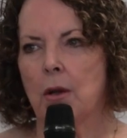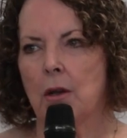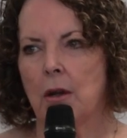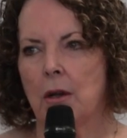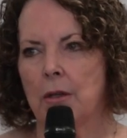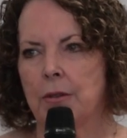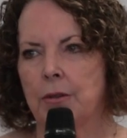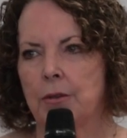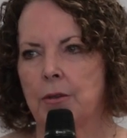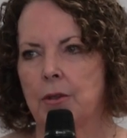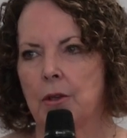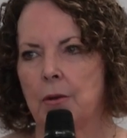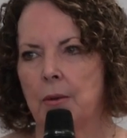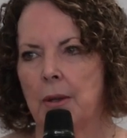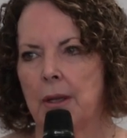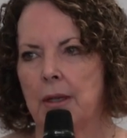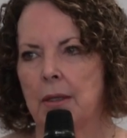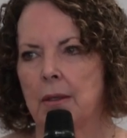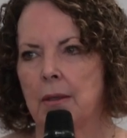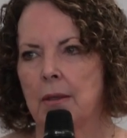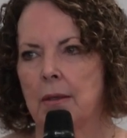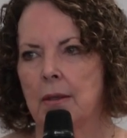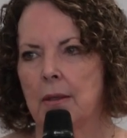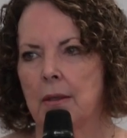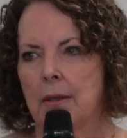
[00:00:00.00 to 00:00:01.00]
God's
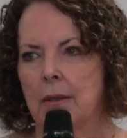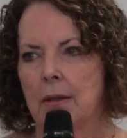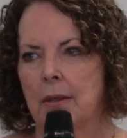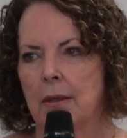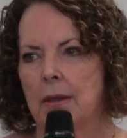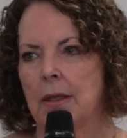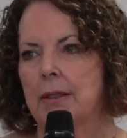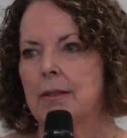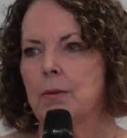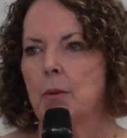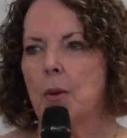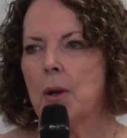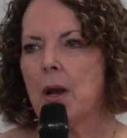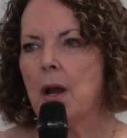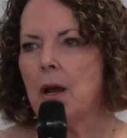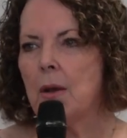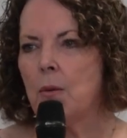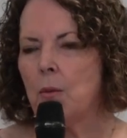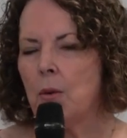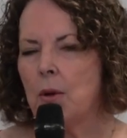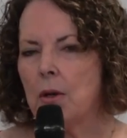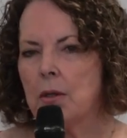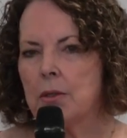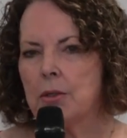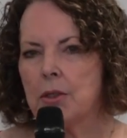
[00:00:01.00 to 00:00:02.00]
doing. That's what I
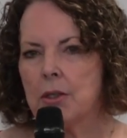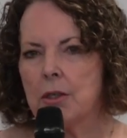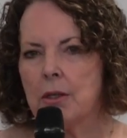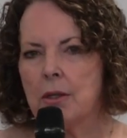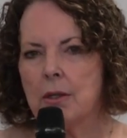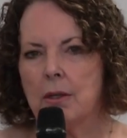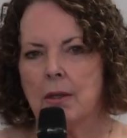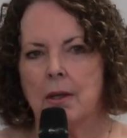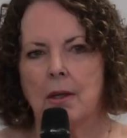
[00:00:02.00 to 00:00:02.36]
want.